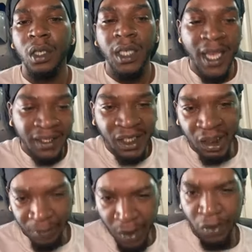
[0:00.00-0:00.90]
as a
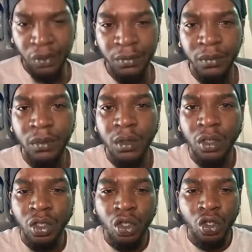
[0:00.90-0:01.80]
sperm
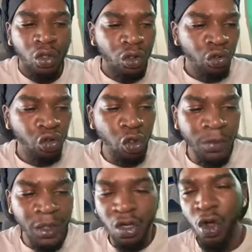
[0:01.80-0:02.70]
to
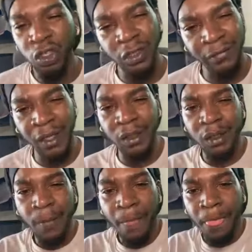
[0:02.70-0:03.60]
be cultivated
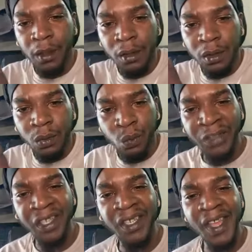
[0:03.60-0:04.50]

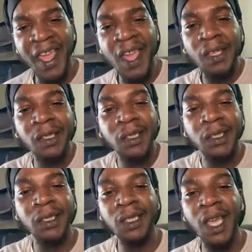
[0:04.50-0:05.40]
with an egg to your
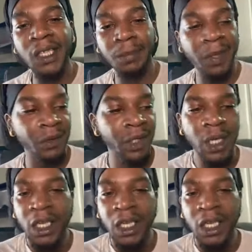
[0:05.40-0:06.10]
next parent.